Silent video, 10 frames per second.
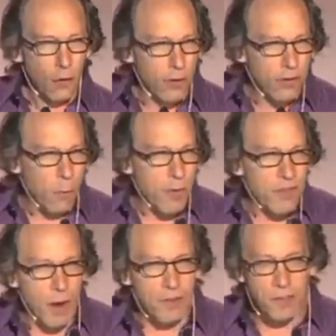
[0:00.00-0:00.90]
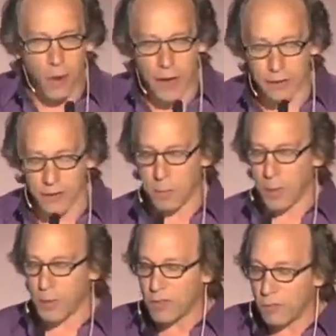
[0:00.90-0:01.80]
Christopher was not a scientist,
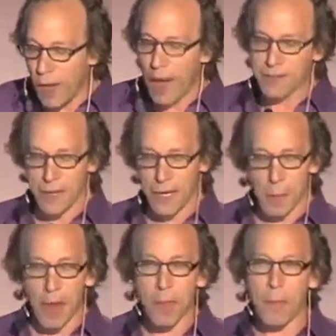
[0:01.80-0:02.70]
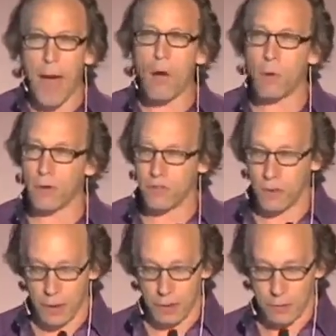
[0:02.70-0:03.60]
but he was fascinated by the power of
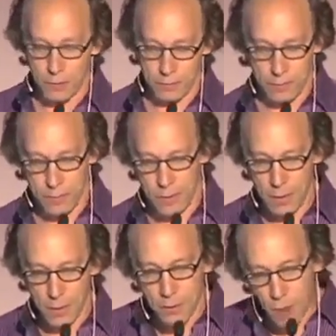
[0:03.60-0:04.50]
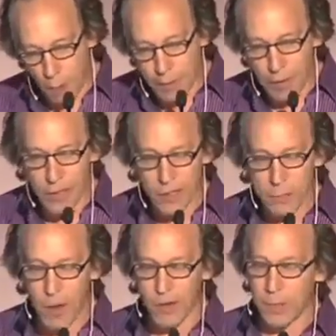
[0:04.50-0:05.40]
science, not merely its
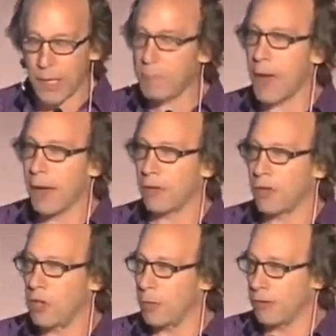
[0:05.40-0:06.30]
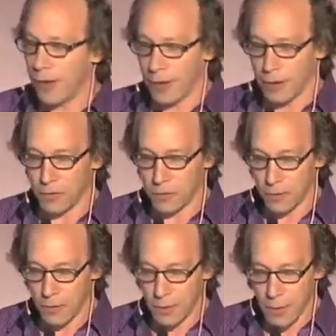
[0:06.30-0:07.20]
possible impact on human affairs,
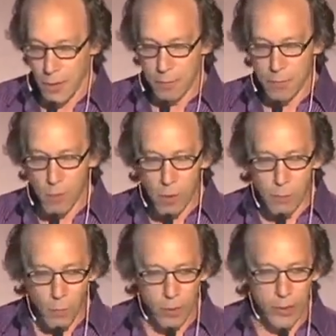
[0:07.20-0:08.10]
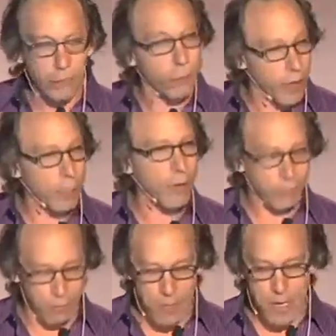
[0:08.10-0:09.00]
but more importantly for him
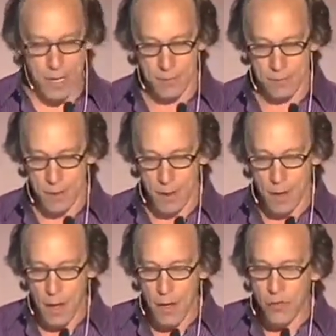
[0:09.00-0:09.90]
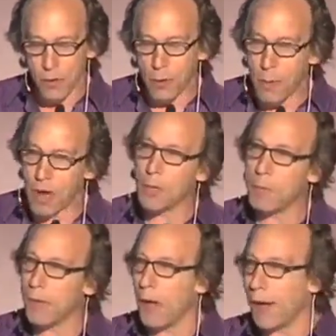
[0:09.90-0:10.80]
and for me, the
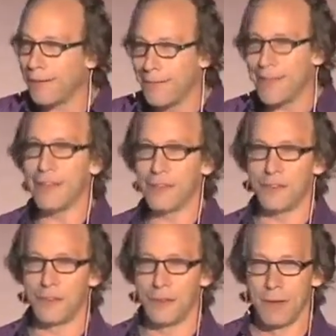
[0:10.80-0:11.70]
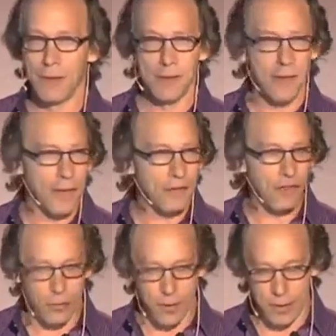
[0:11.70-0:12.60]
remarkable ideas that it
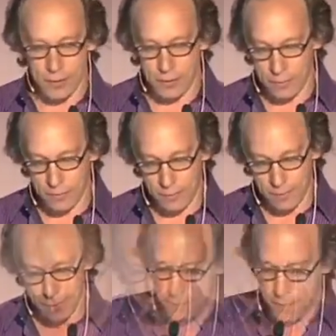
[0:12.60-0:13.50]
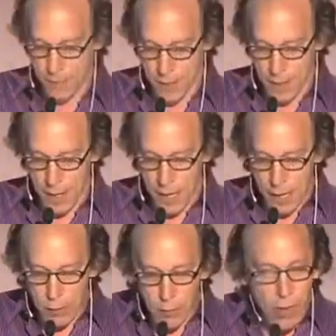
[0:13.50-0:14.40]
generates.
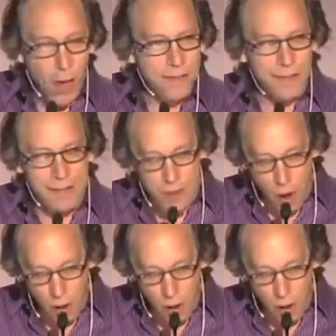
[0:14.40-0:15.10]
He realized that